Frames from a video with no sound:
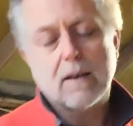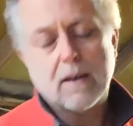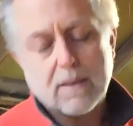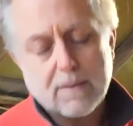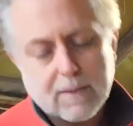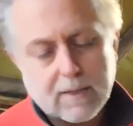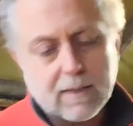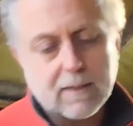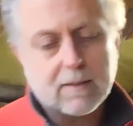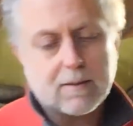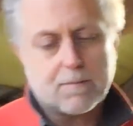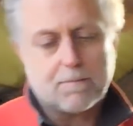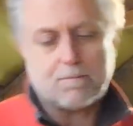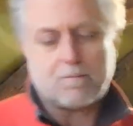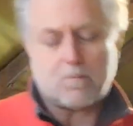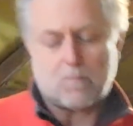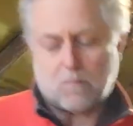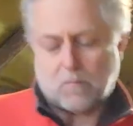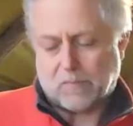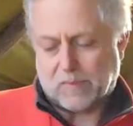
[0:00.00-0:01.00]
I think
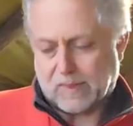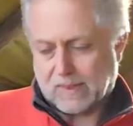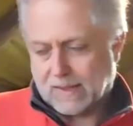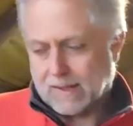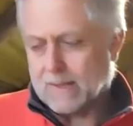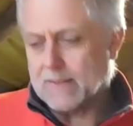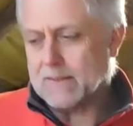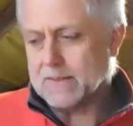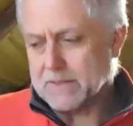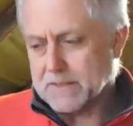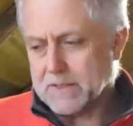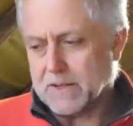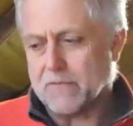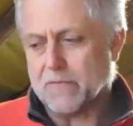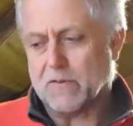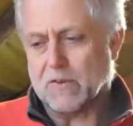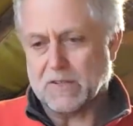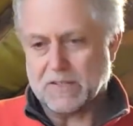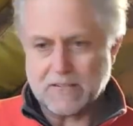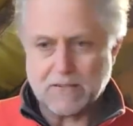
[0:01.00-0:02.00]
there's a
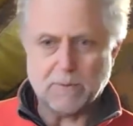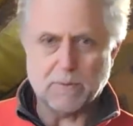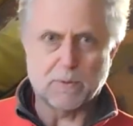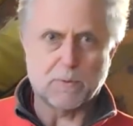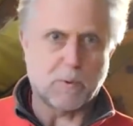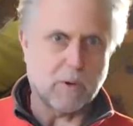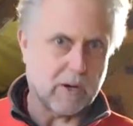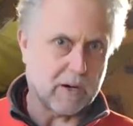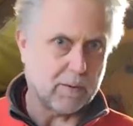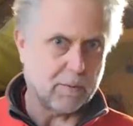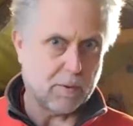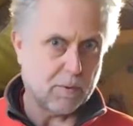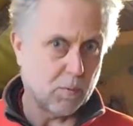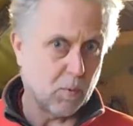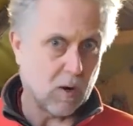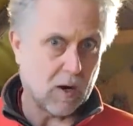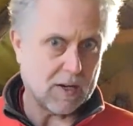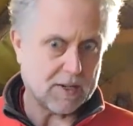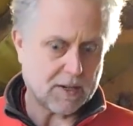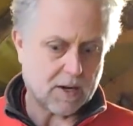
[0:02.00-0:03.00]
difference. He was working with
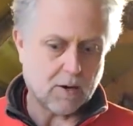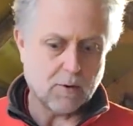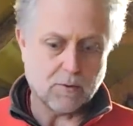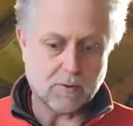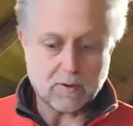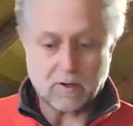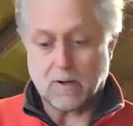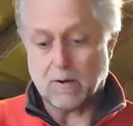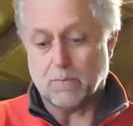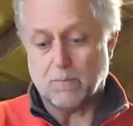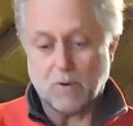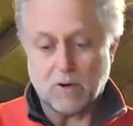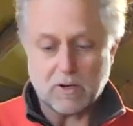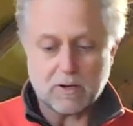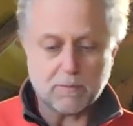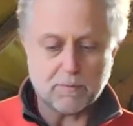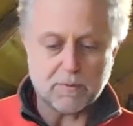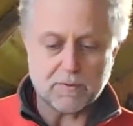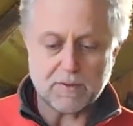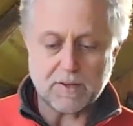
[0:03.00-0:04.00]
white oak, I'm
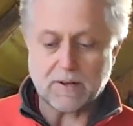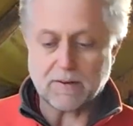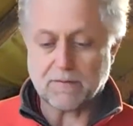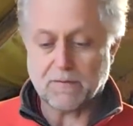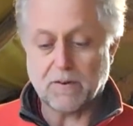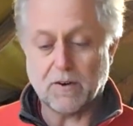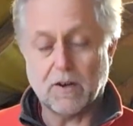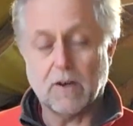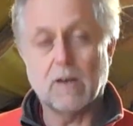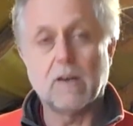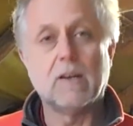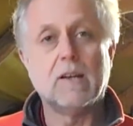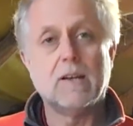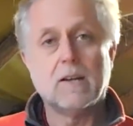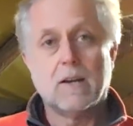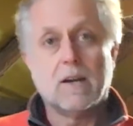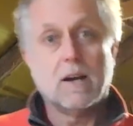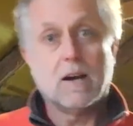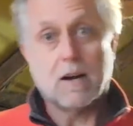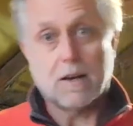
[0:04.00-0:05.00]
working with Doug fir.
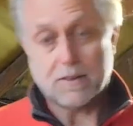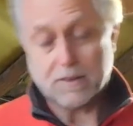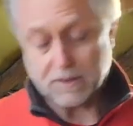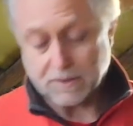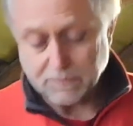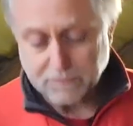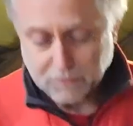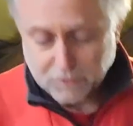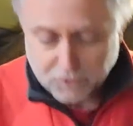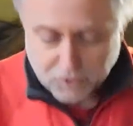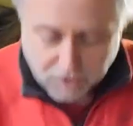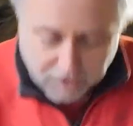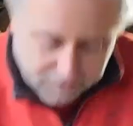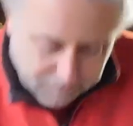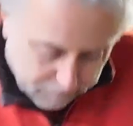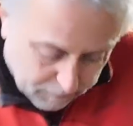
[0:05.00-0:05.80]
I think if you tried to